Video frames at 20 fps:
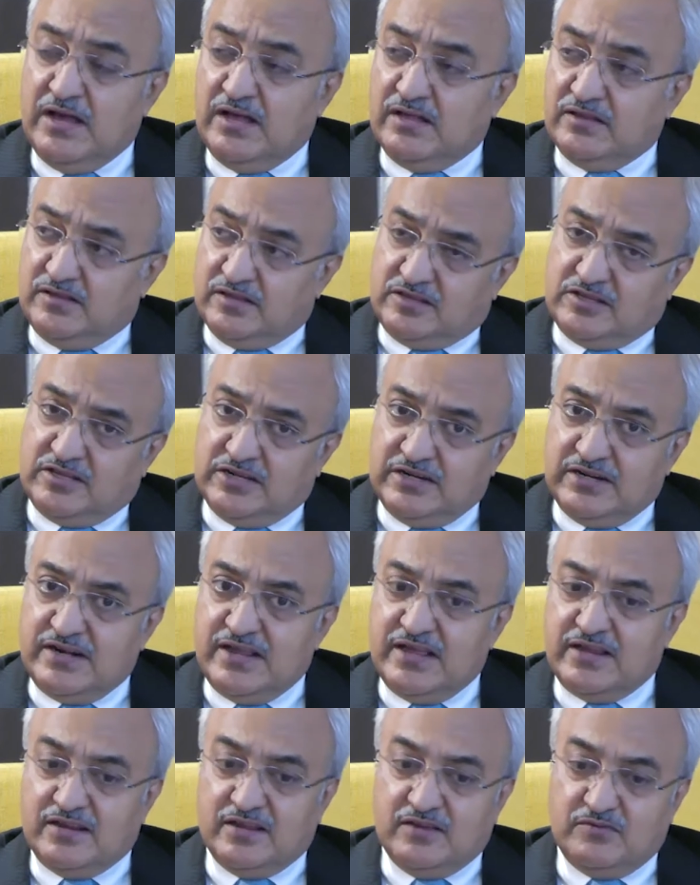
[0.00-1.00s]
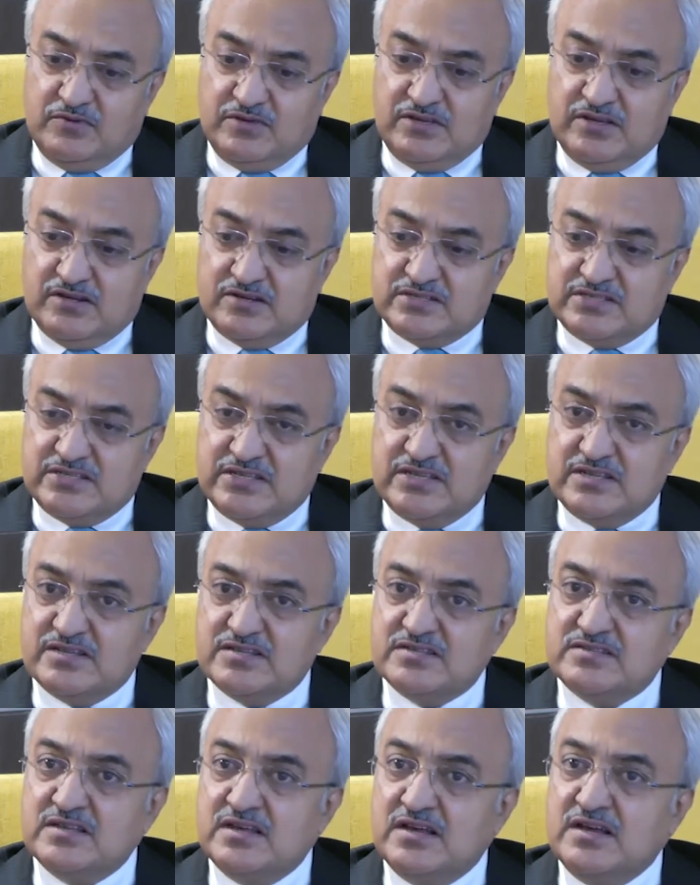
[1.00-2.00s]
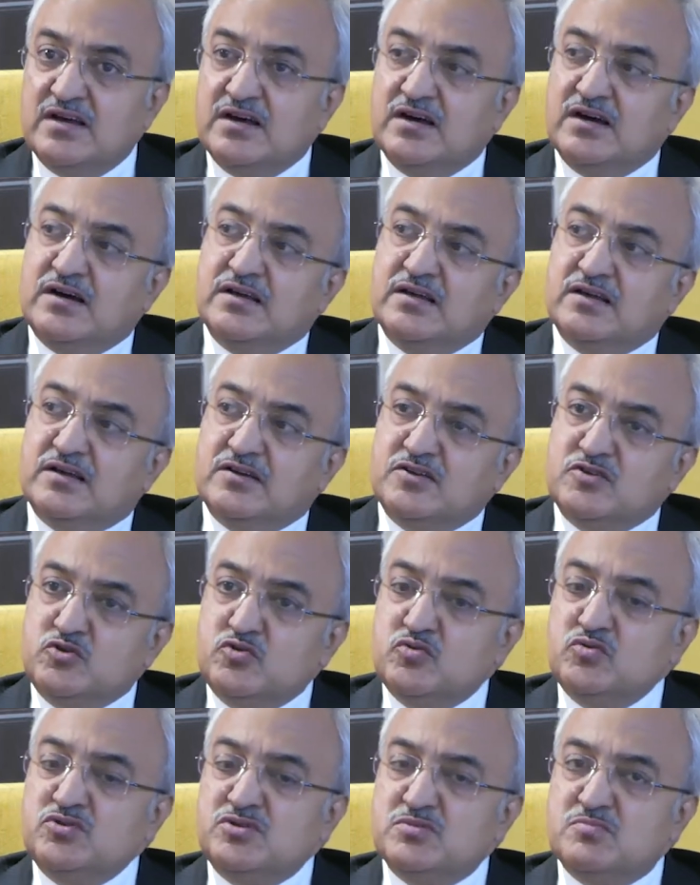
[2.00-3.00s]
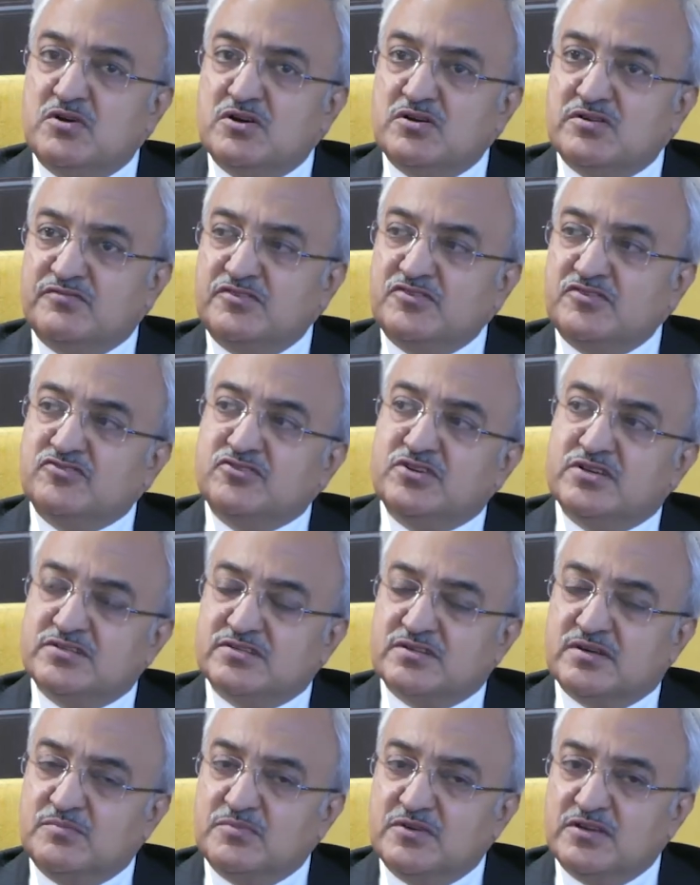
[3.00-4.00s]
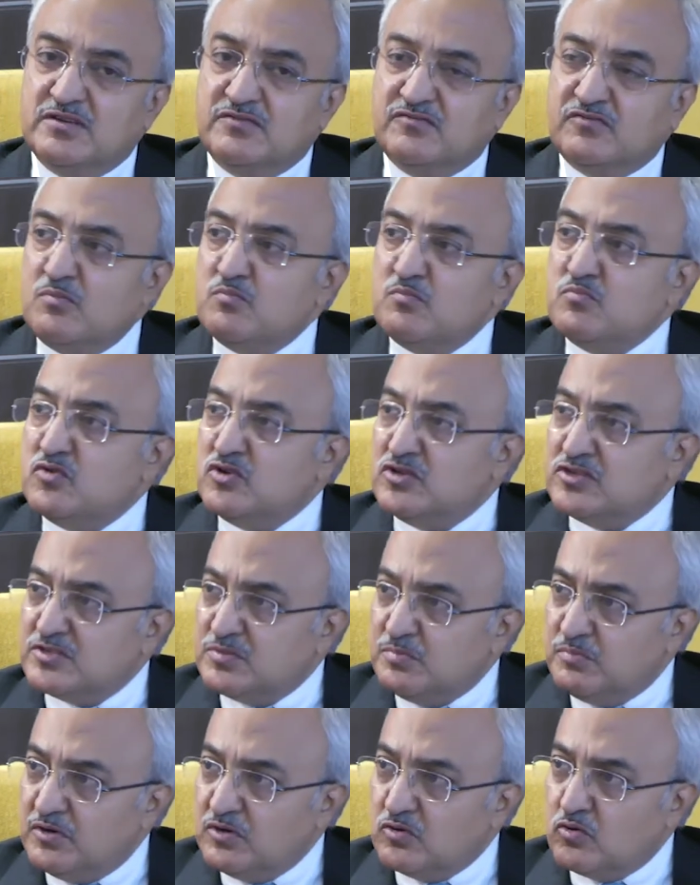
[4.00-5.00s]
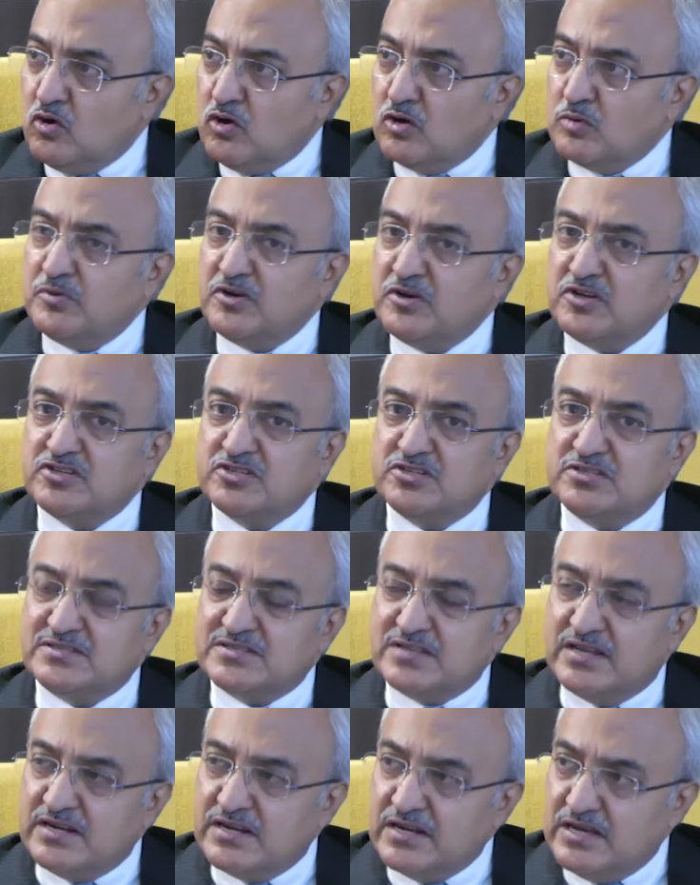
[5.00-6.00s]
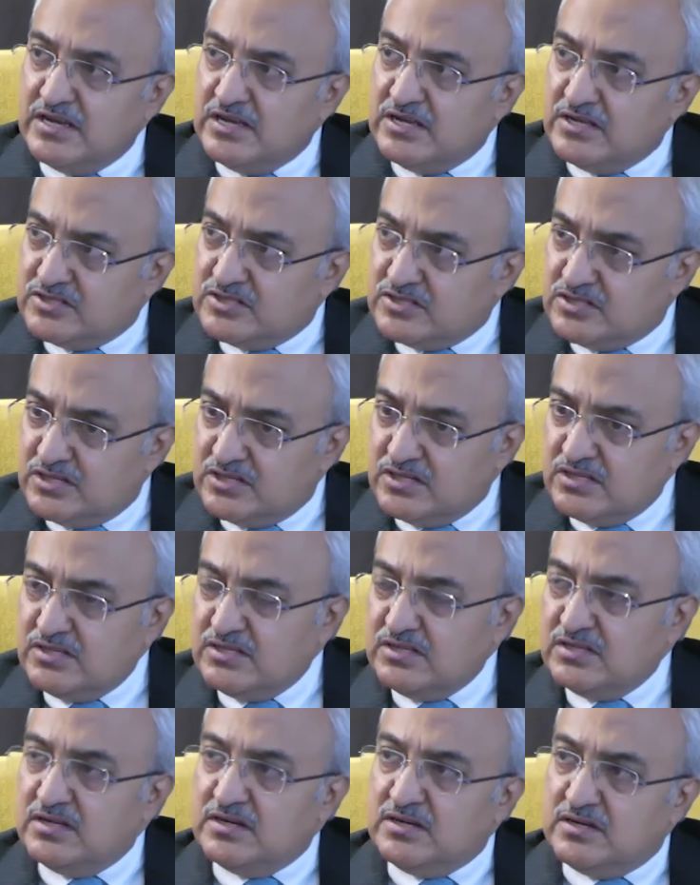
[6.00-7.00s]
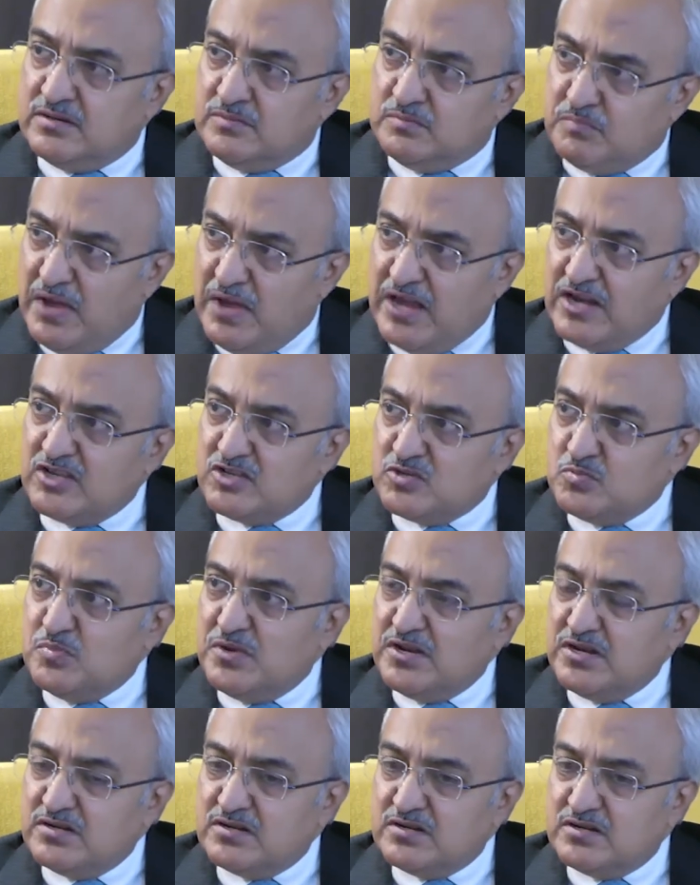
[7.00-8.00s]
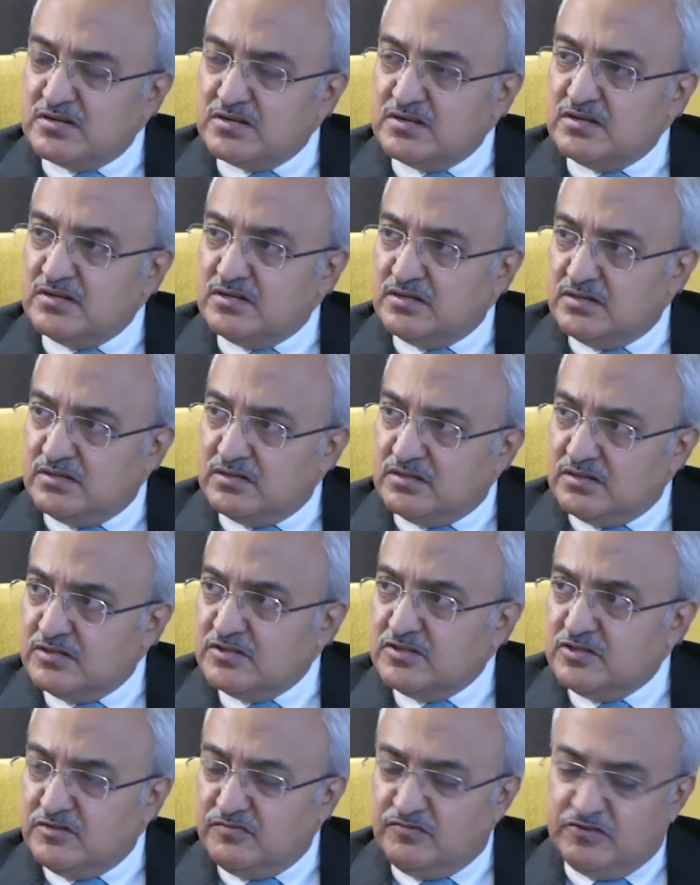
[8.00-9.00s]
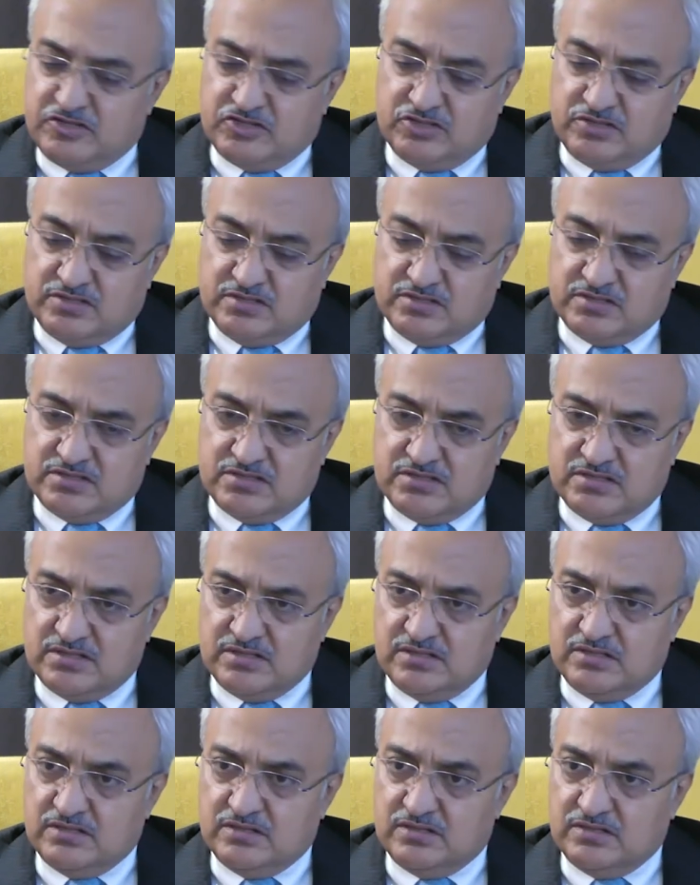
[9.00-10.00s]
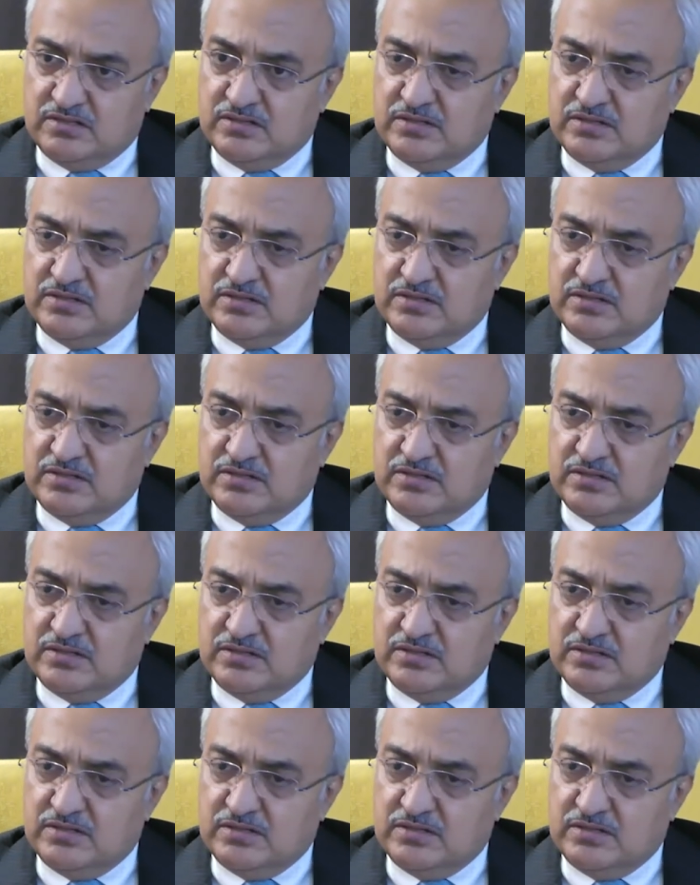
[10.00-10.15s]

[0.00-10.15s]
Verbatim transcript: The third area we are seeing is a huge amount of interest coming in from municipal corporations and city uh, management uh, uh divisions, uh,